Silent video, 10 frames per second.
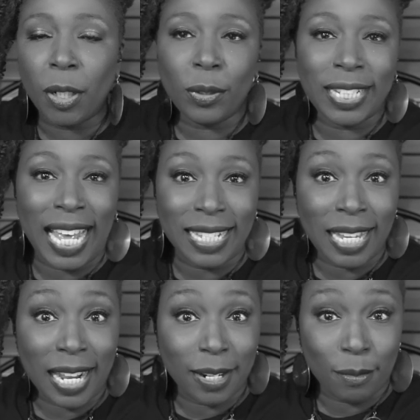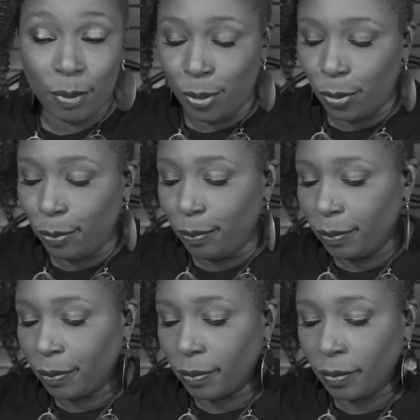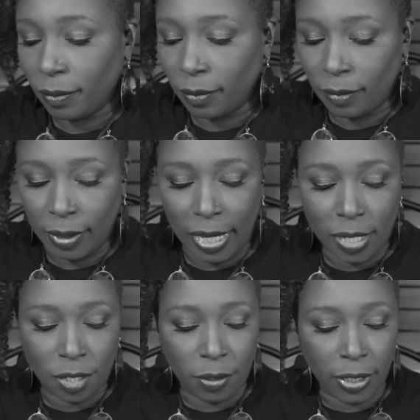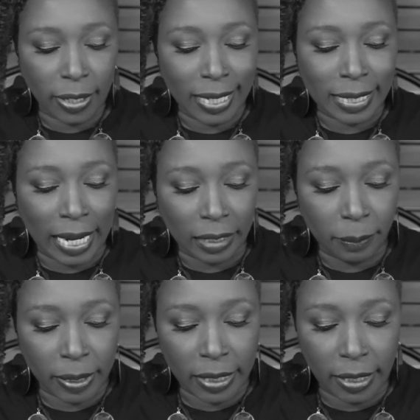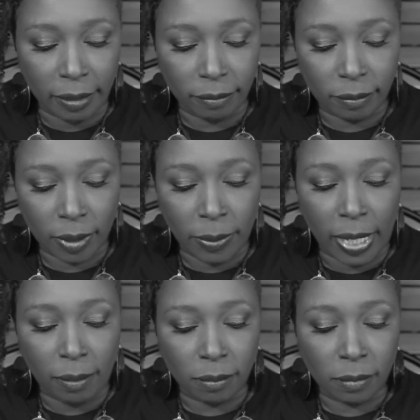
go to that side of the room and show you exactly what I did. Okay.